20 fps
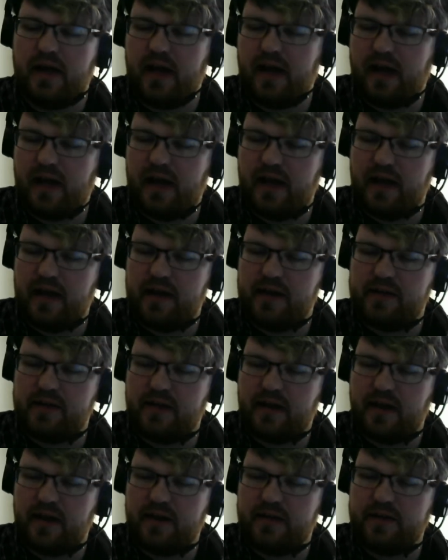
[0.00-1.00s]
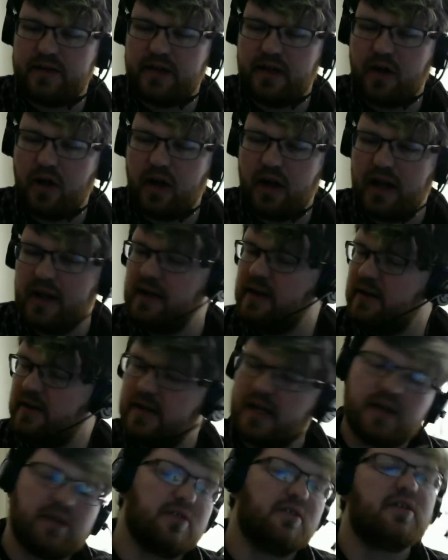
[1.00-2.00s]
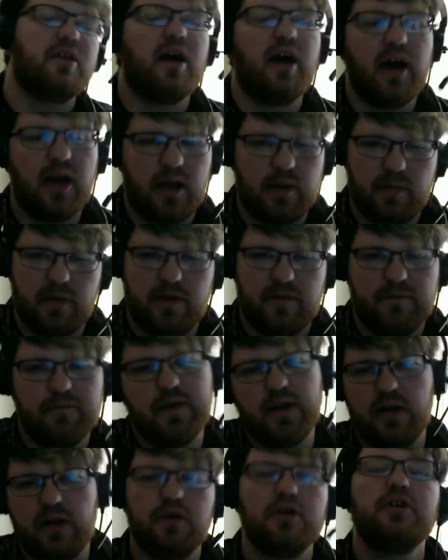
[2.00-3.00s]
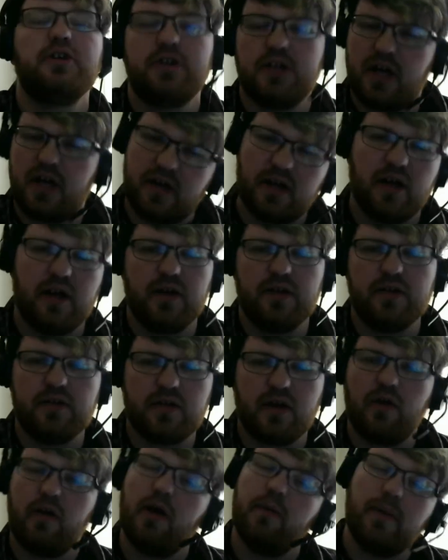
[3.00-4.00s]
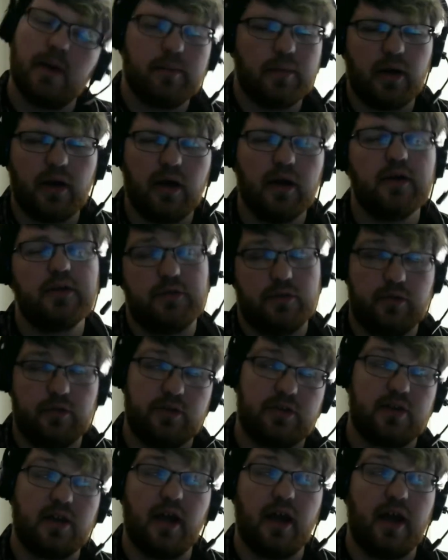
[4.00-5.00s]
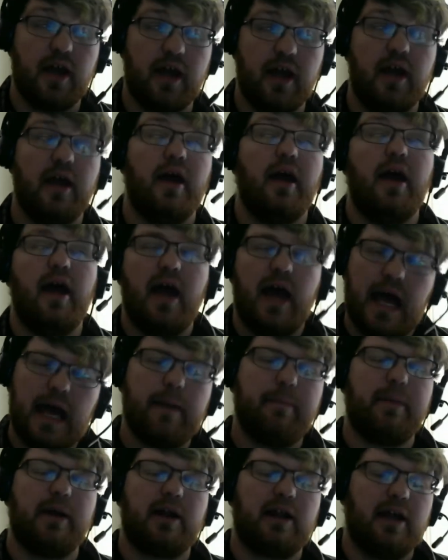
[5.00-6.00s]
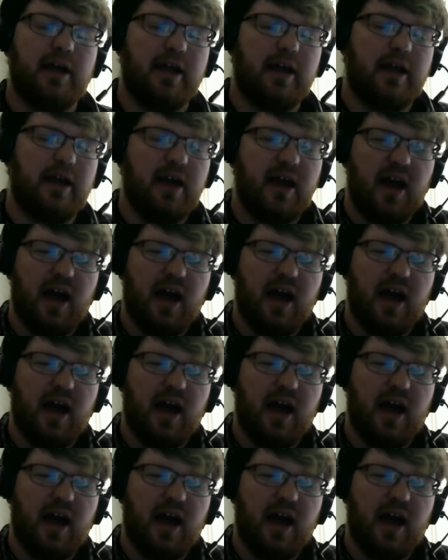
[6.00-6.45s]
And until next time, fellow Shuckers, remember to stay epically